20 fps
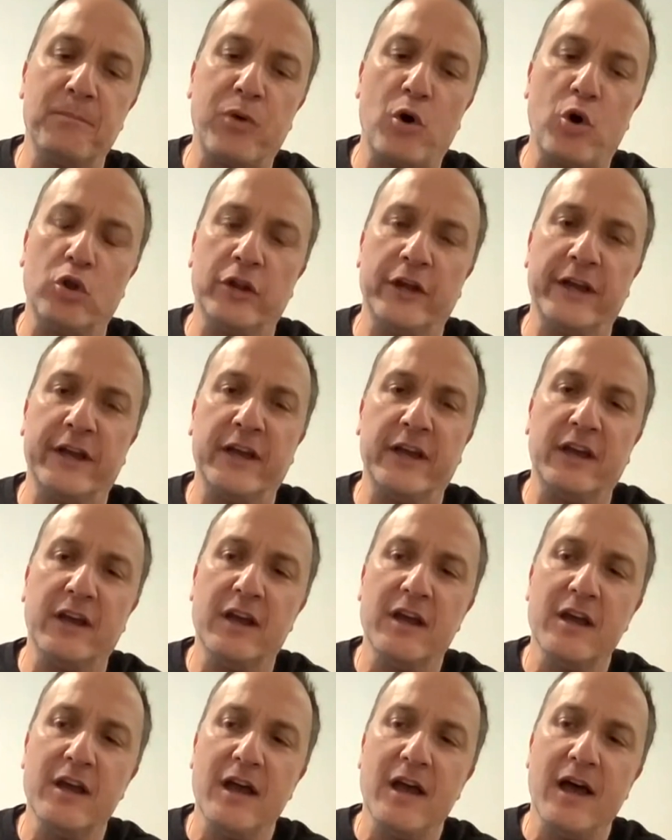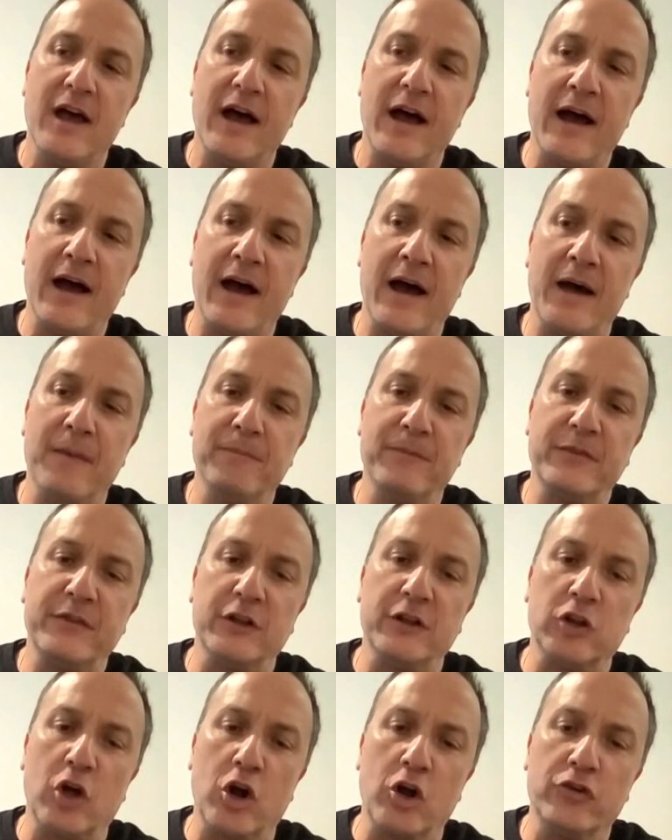pulling
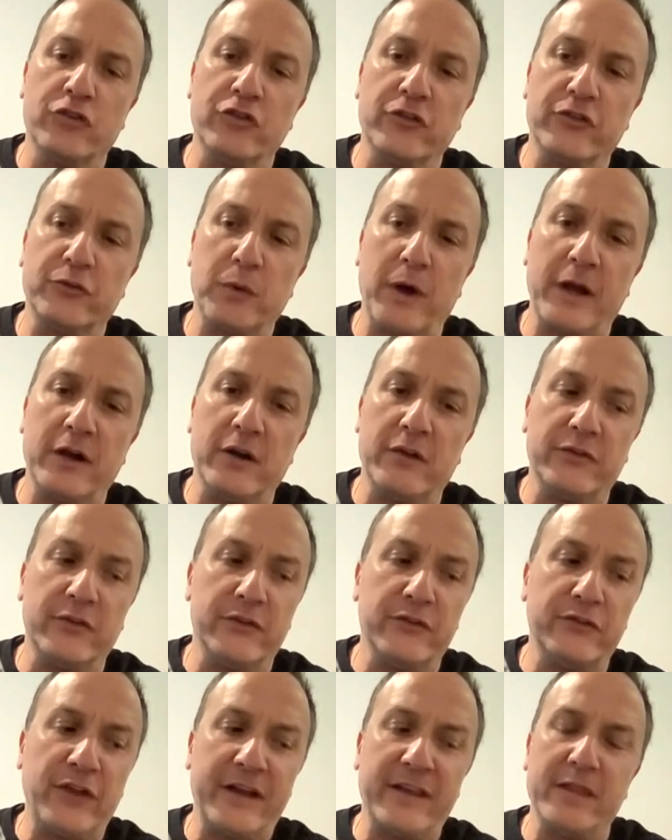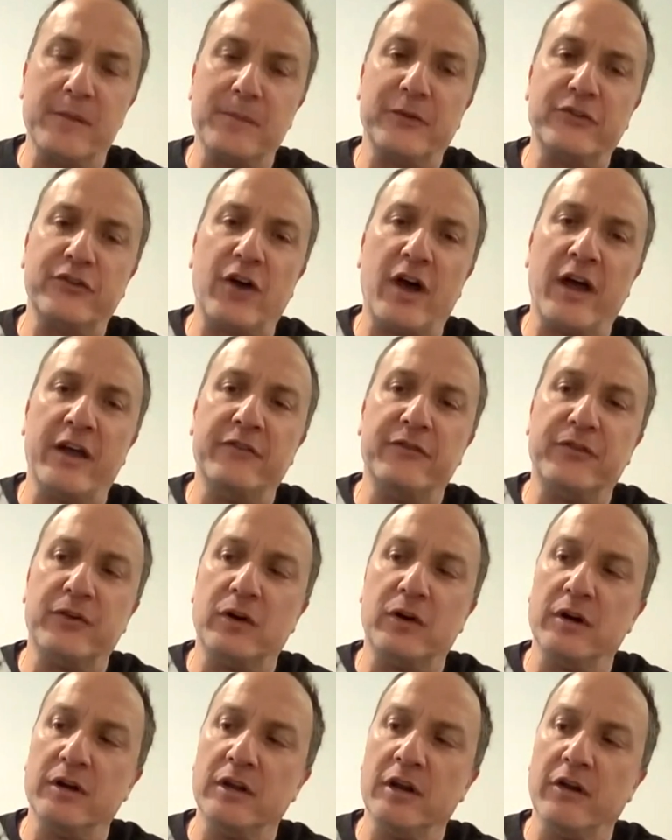the larger sweaters and setting them aside
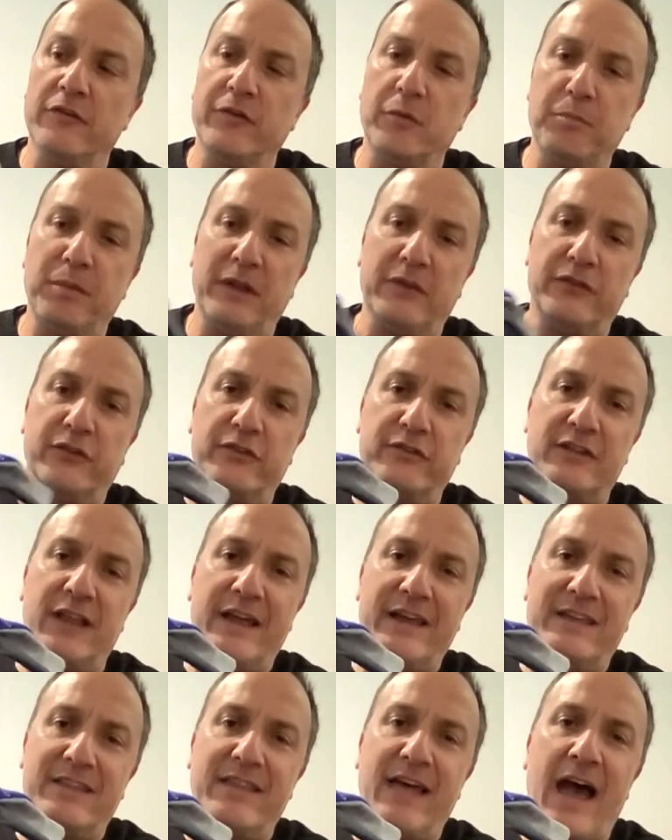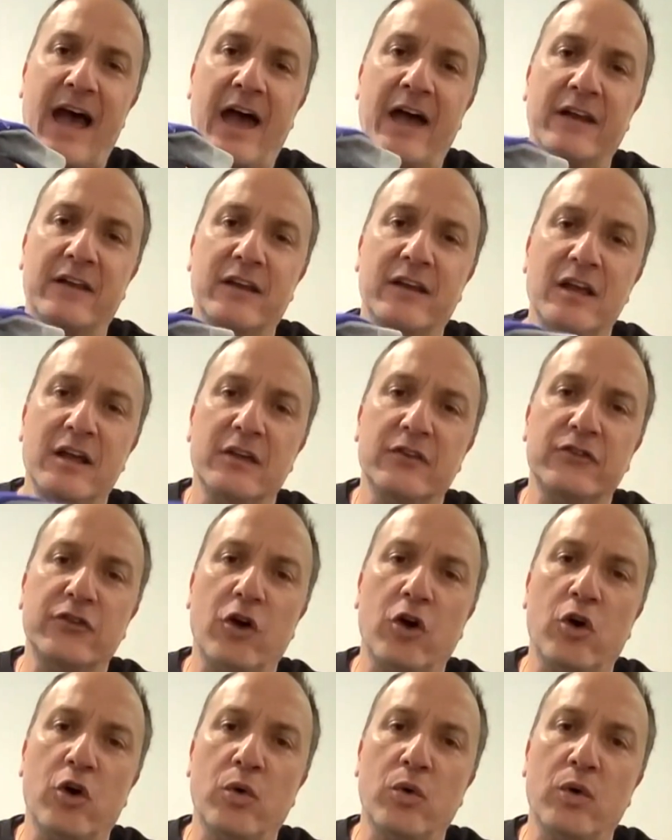for pieces like that.
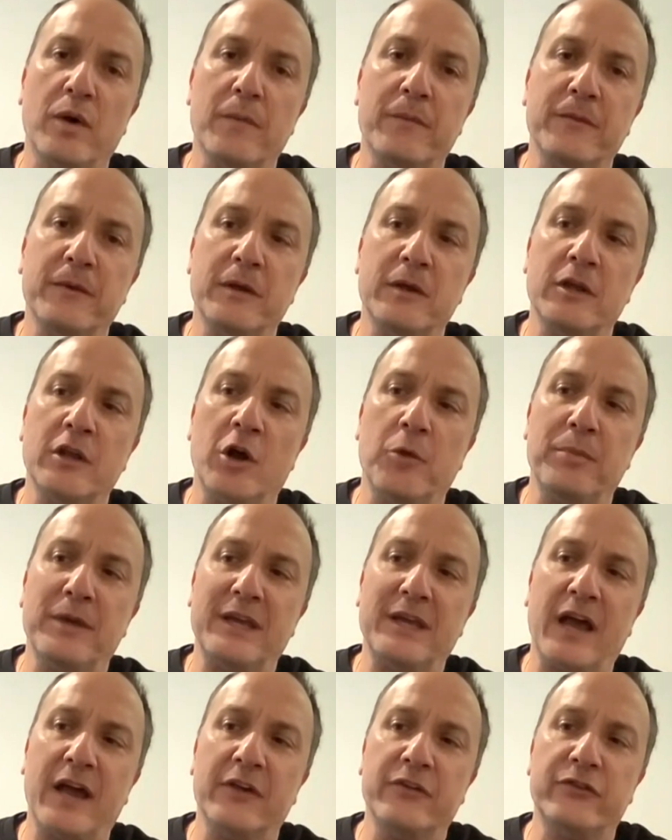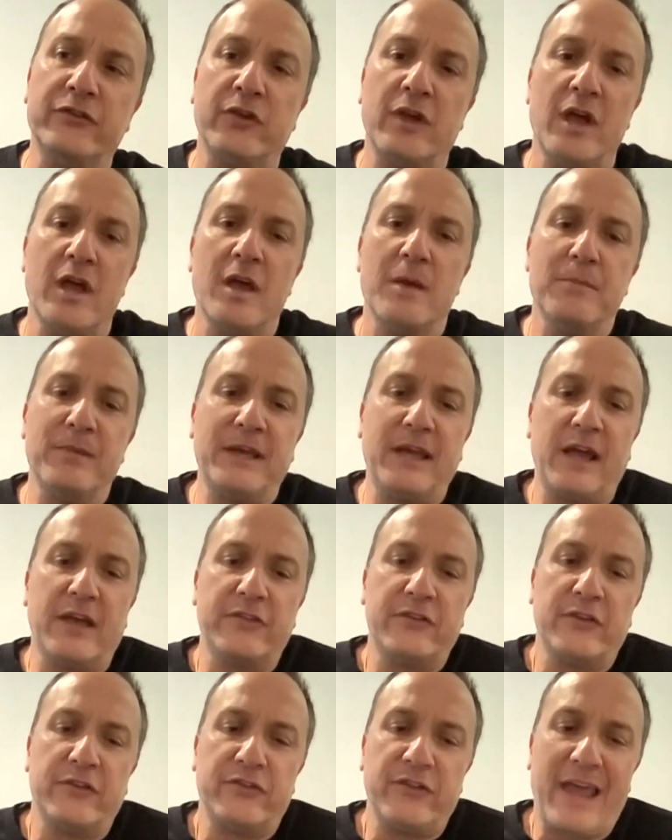So, because
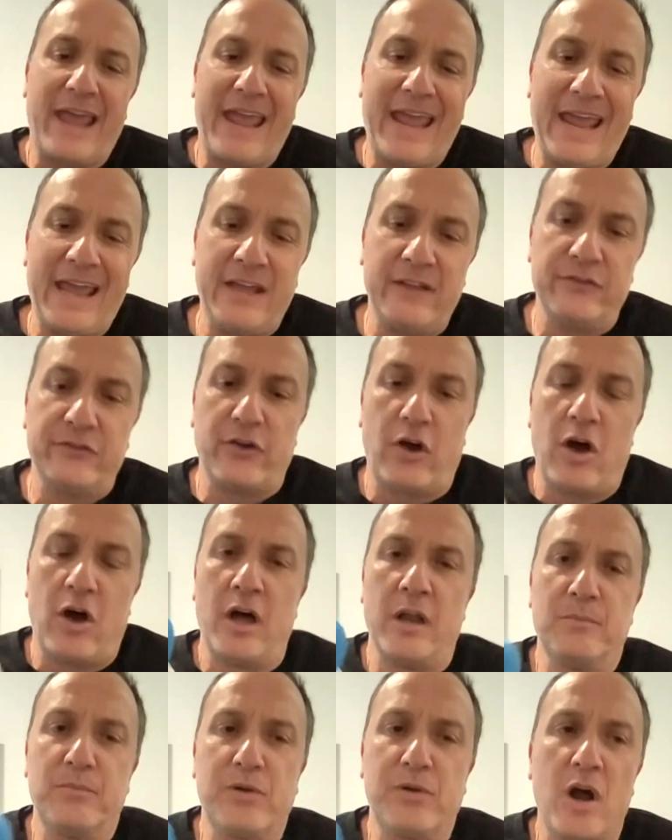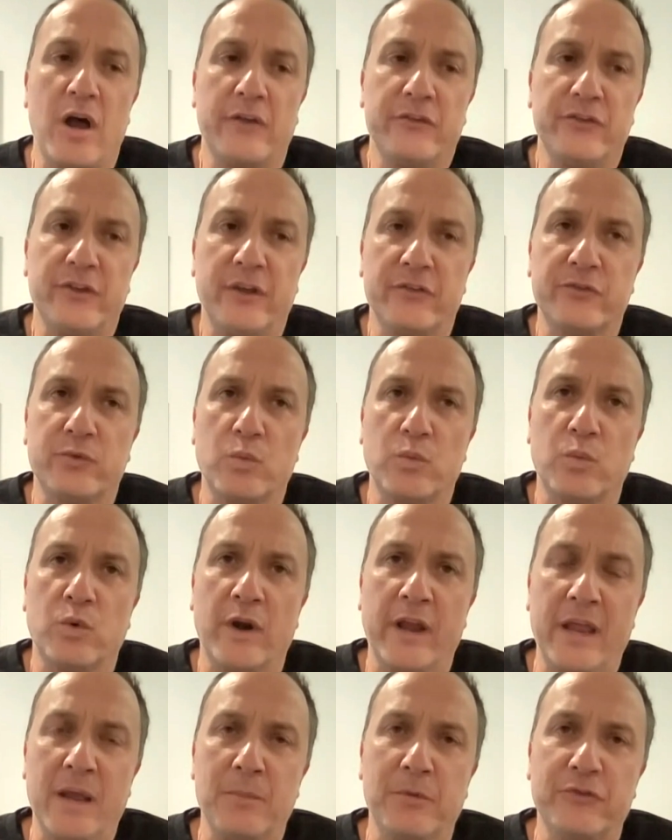it's a hands-on process,
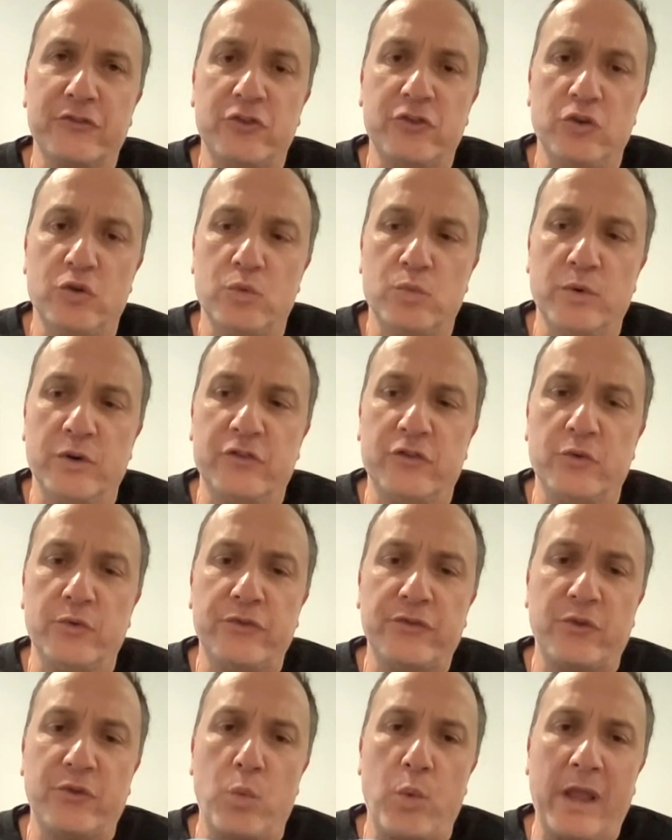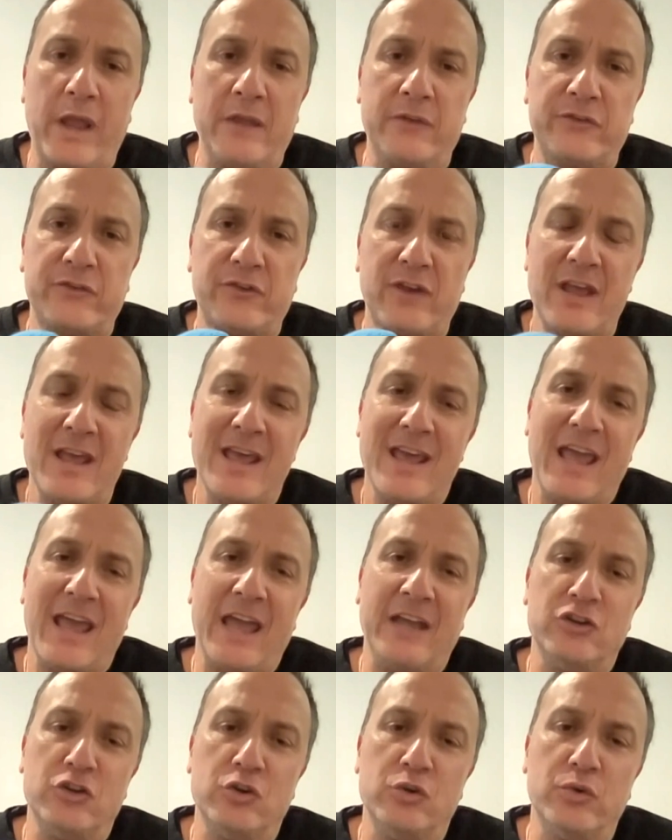we're able to reduce the waste
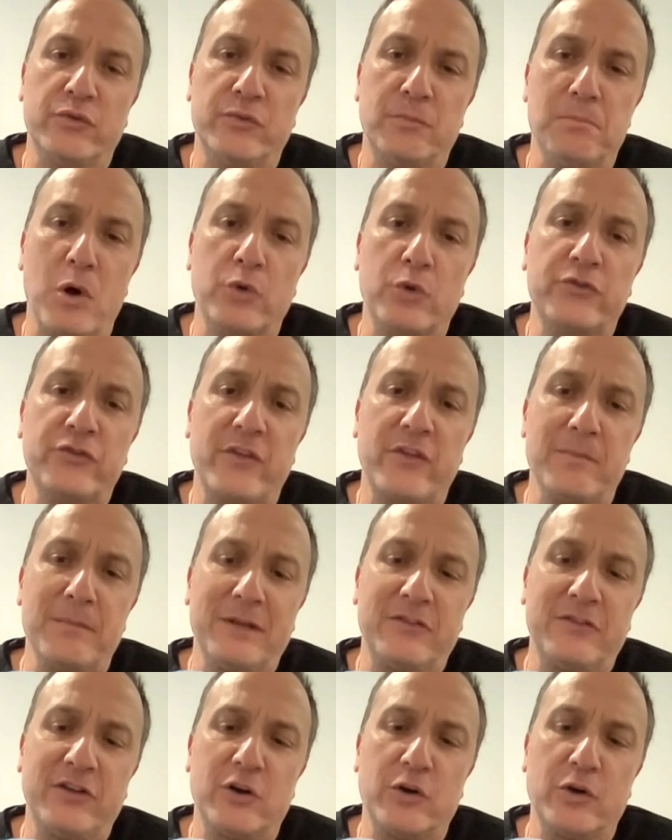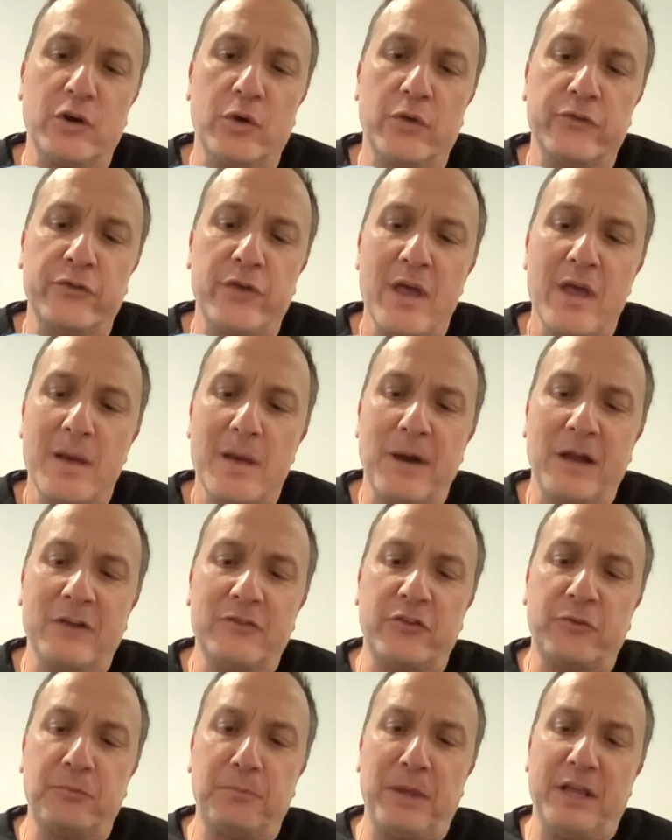and use most of the materials by
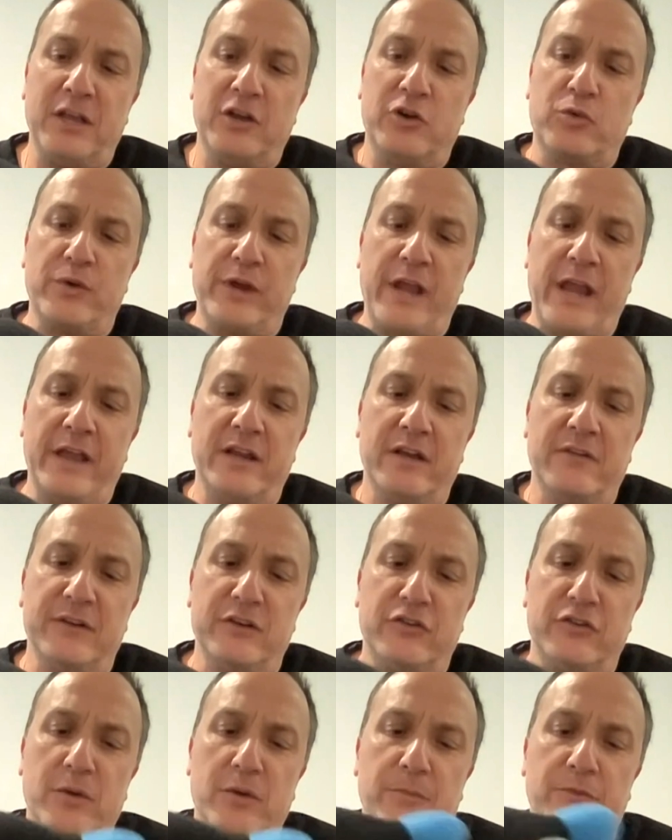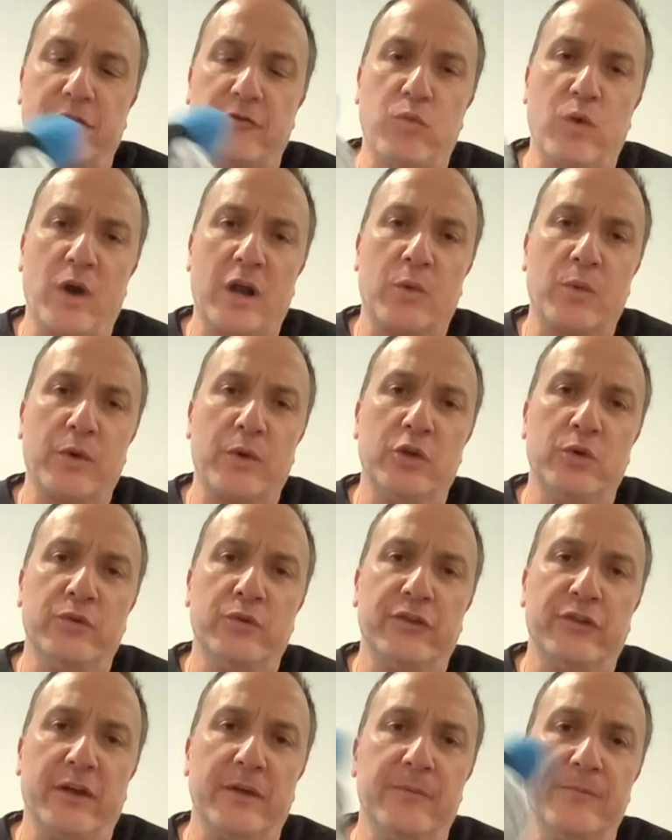just being creative in terms of where we
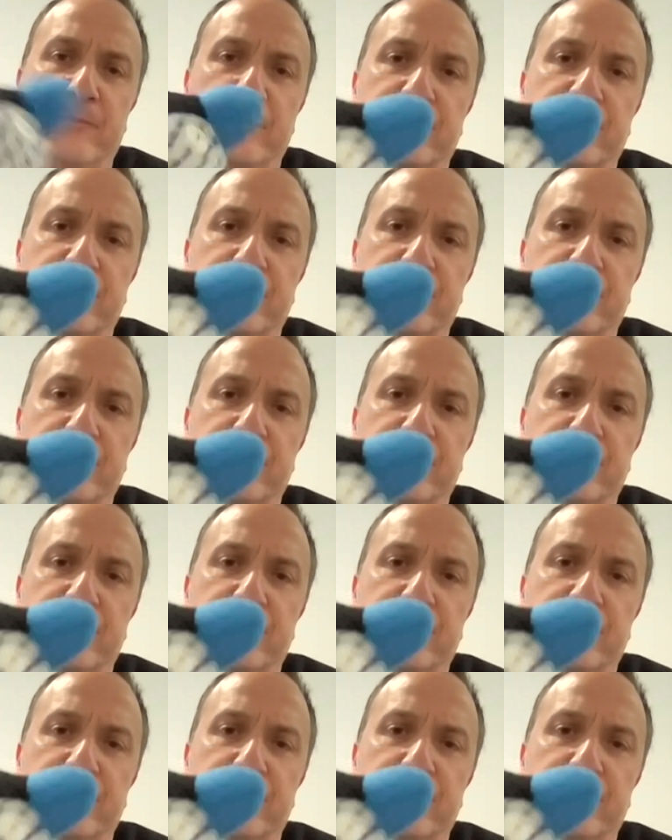use it.